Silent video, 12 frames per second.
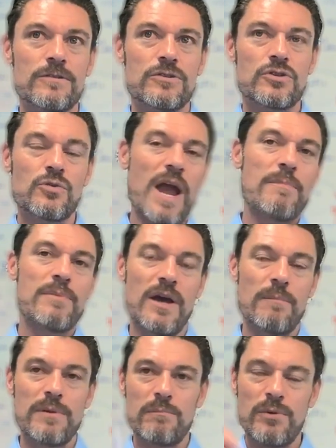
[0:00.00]
To wrap it
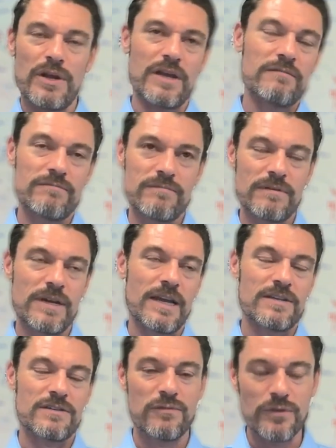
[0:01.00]
up and bring it, I
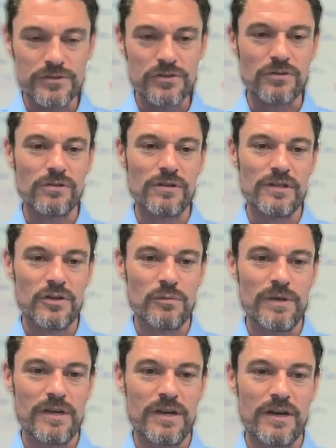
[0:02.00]
guess, full circle a little
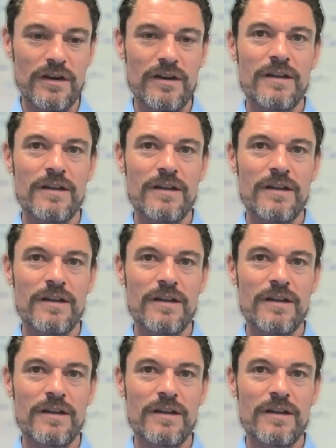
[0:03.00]
bit here,